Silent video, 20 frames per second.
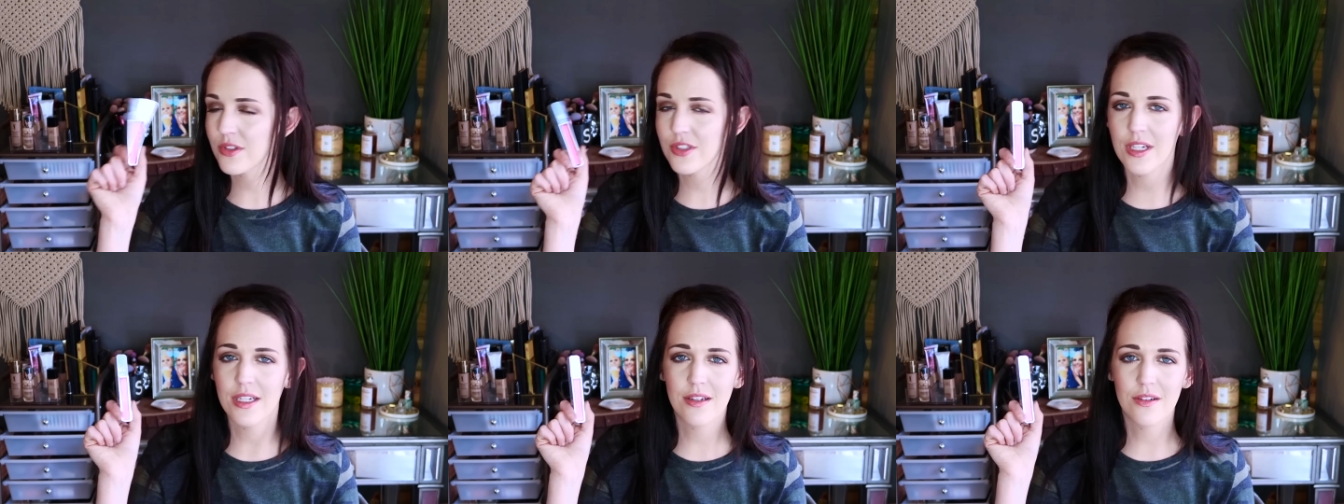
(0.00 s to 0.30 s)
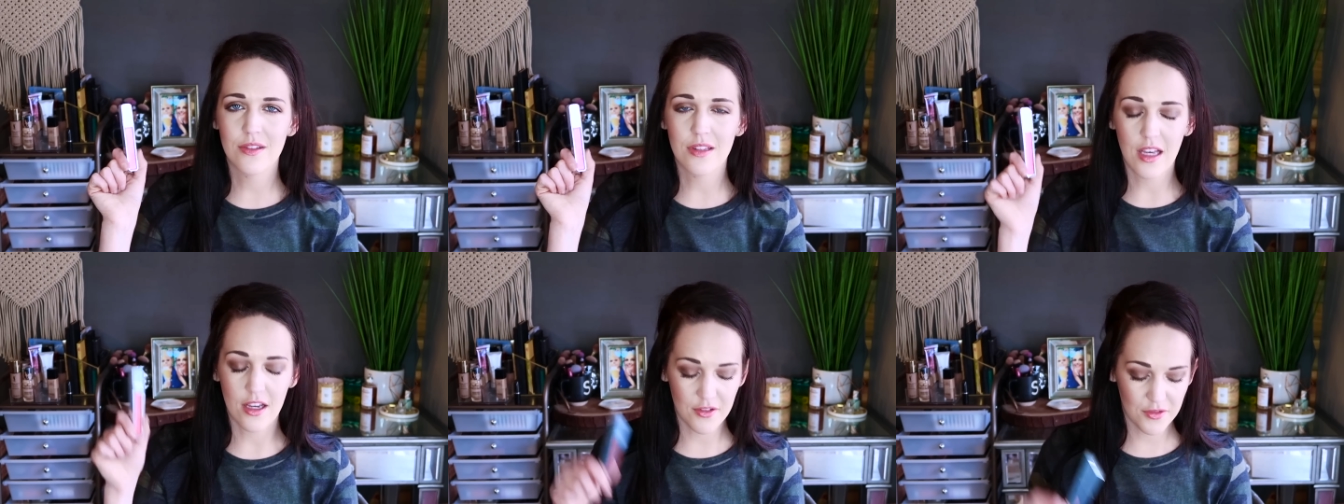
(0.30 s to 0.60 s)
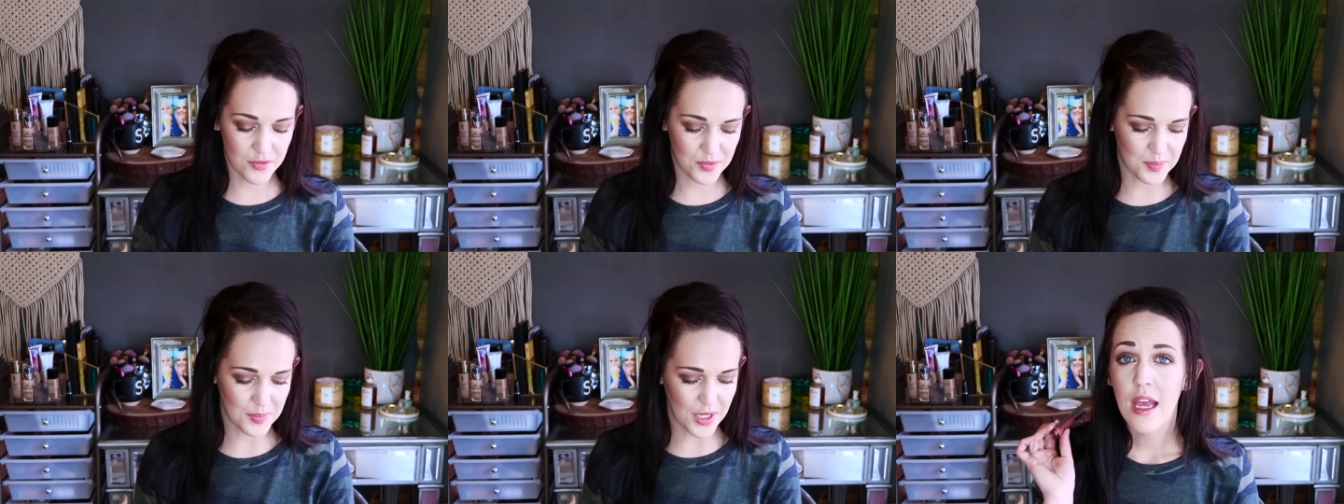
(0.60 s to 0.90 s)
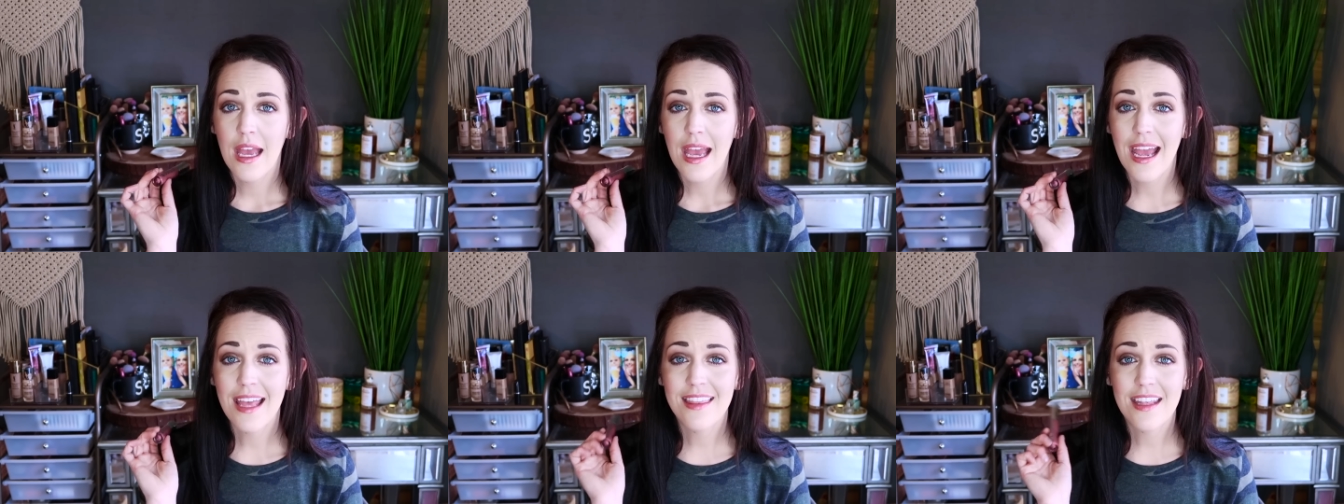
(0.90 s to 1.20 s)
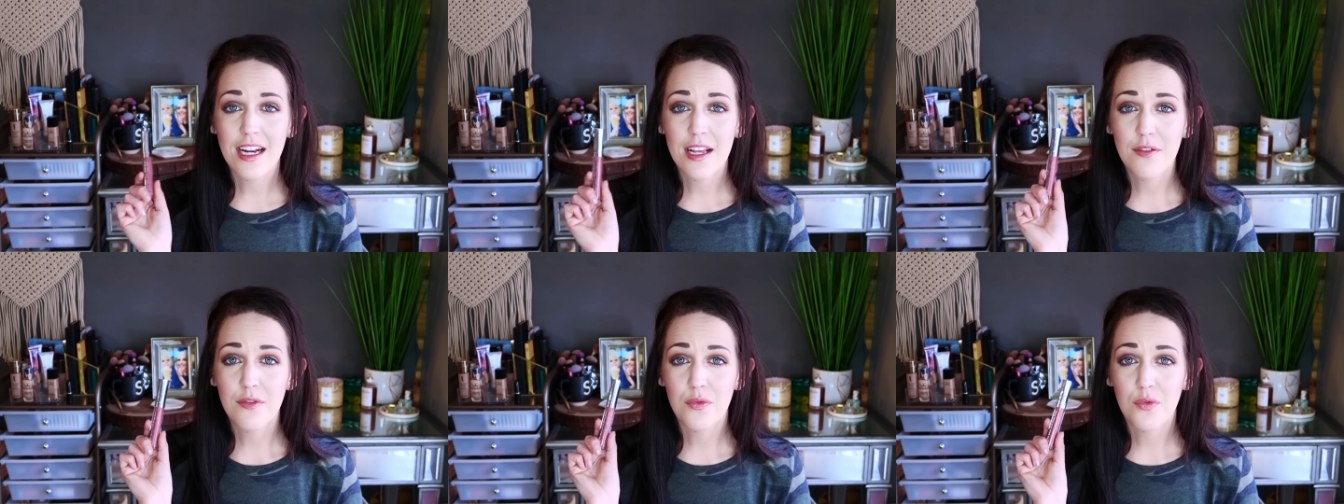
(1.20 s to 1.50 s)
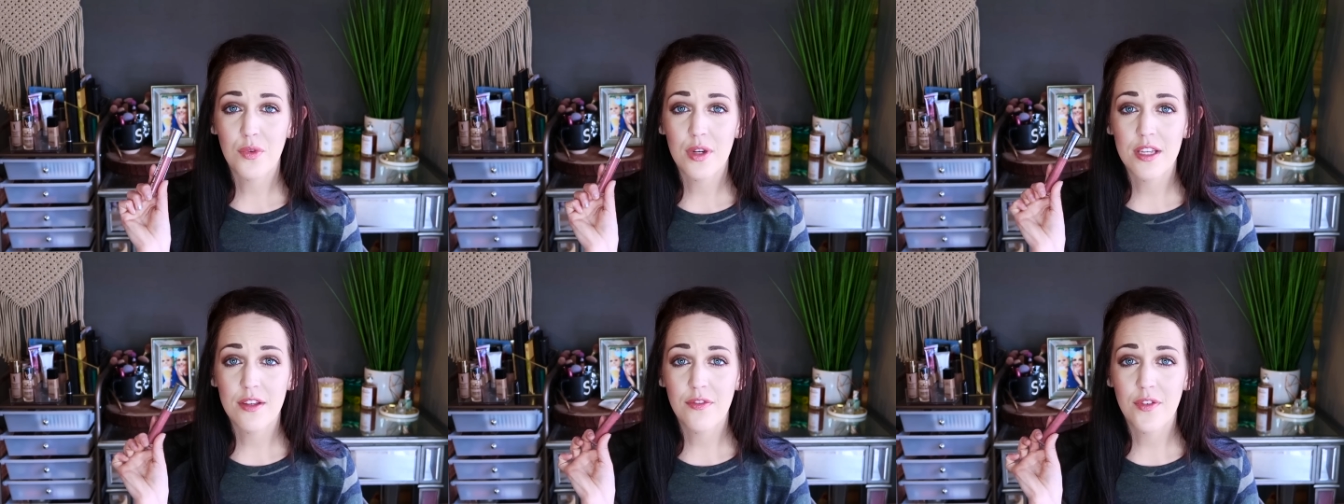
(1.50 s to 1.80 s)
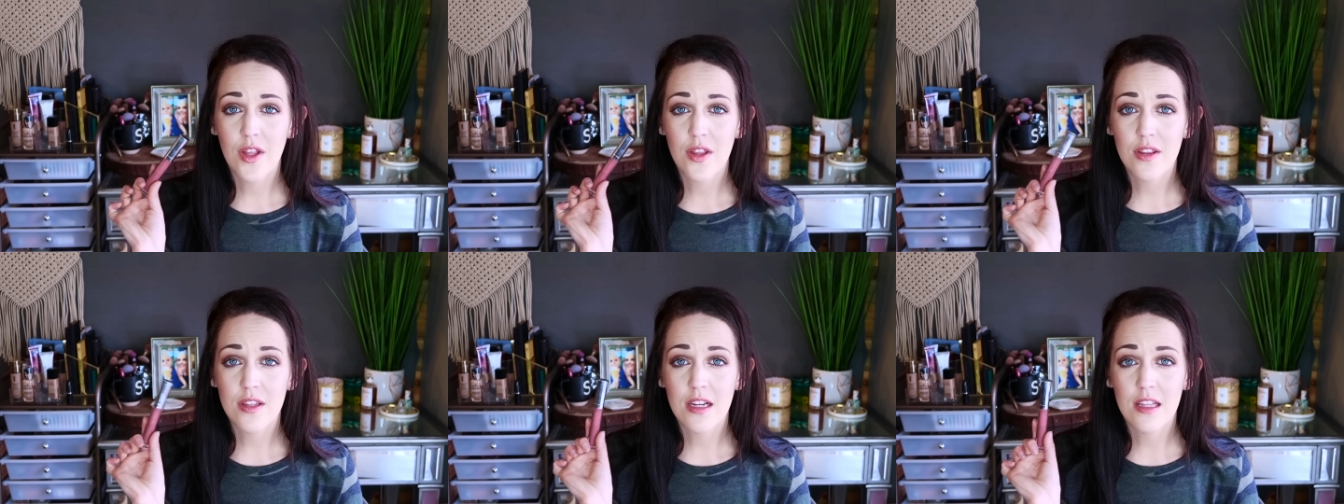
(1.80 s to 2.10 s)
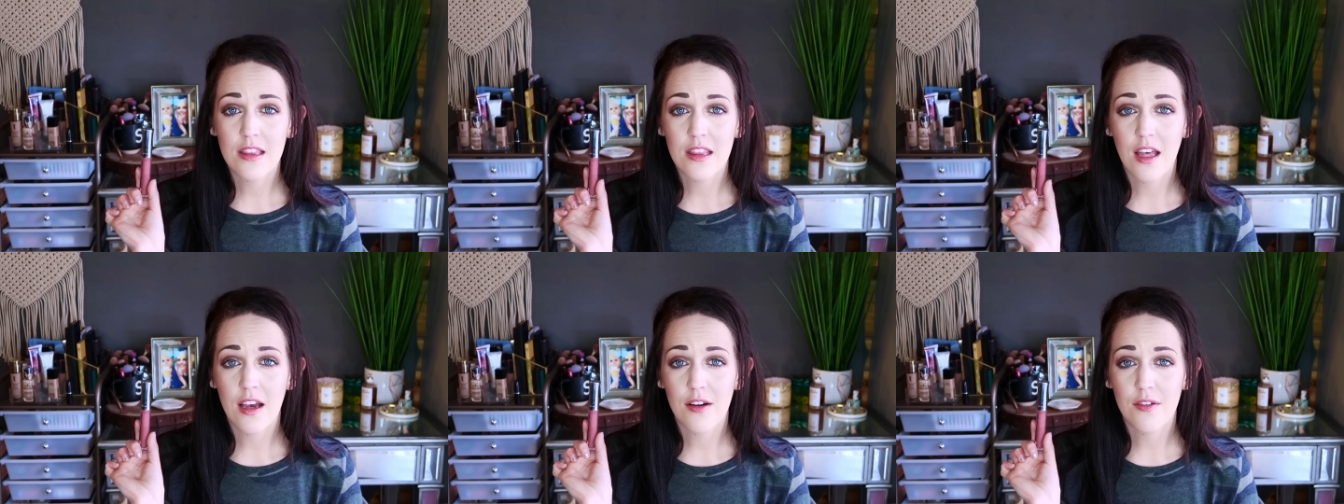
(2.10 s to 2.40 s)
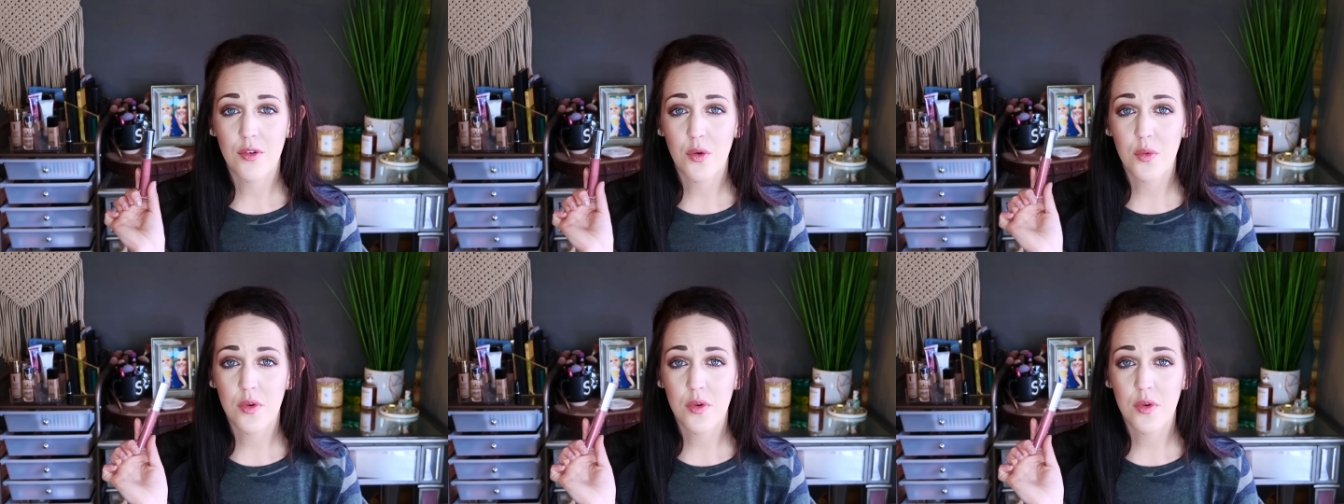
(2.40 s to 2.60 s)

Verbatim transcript: which I don't love but and then I've re-fallen in love